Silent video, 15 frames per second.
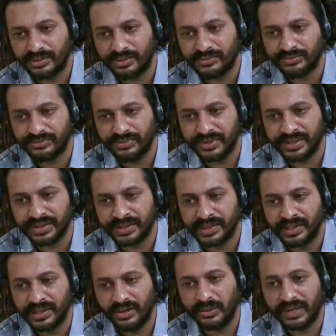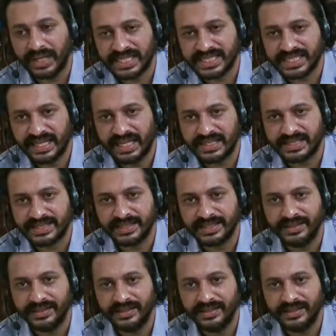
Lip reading: of local skills.